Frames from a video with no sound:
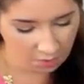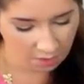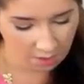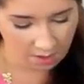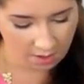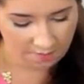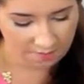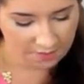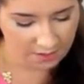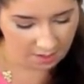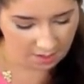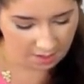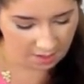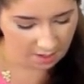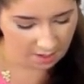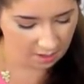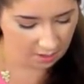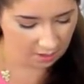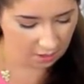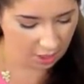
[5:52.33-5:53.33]
more of
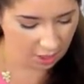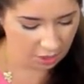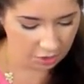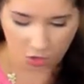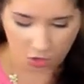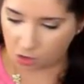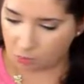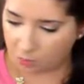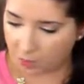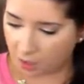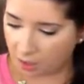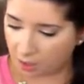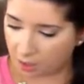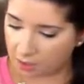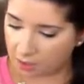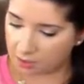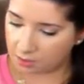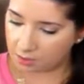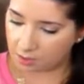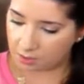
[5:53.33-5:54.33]
the lunch
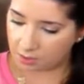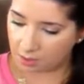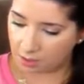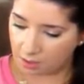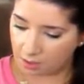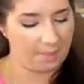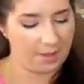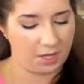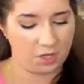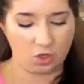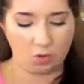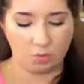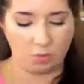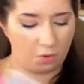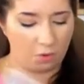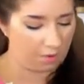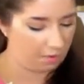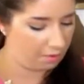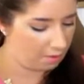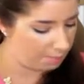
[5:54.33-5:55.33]
bars, a bunch
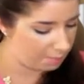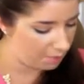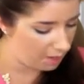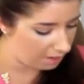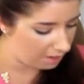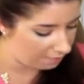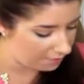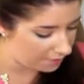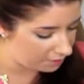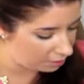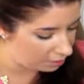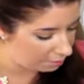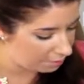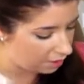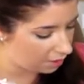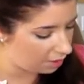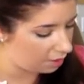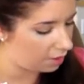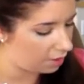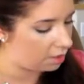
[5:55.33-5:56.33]
more of the breakfast
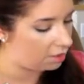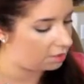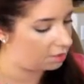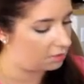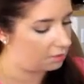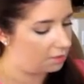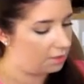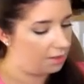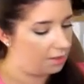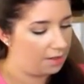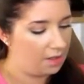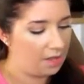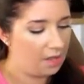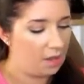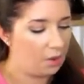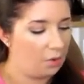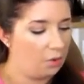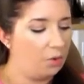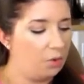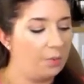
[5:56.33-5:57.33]
bars.
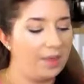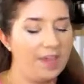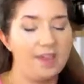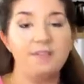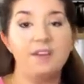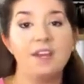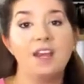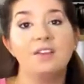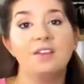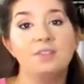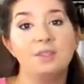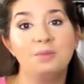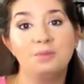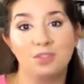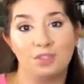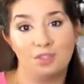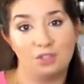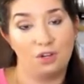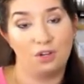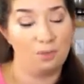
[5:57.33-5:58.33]
Ooh, we even have some
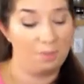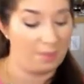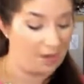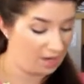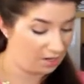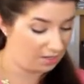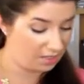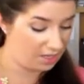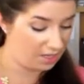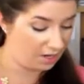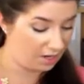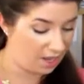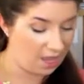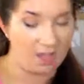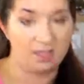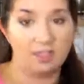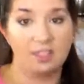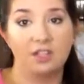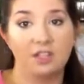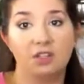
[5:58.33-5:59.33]
dessert bars here,
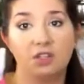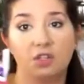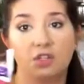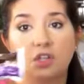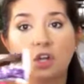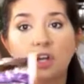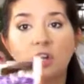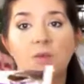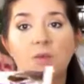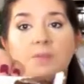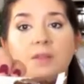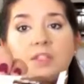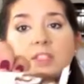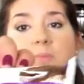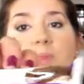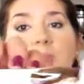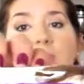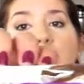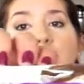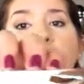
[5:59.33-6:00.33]
guys. And dessert must
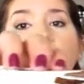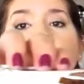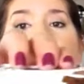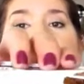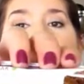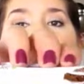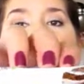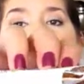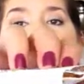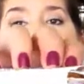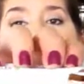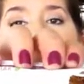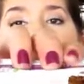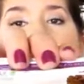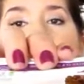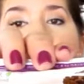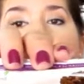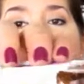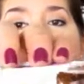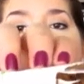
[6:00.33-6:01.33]
be purple,
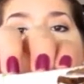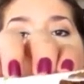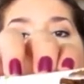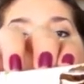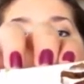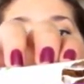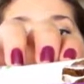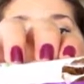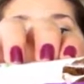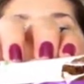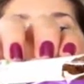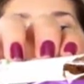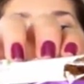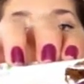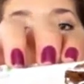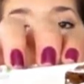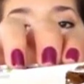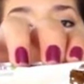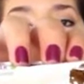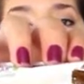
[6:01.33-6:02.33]
as I'm
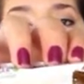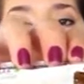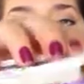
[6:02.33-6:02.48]
seeing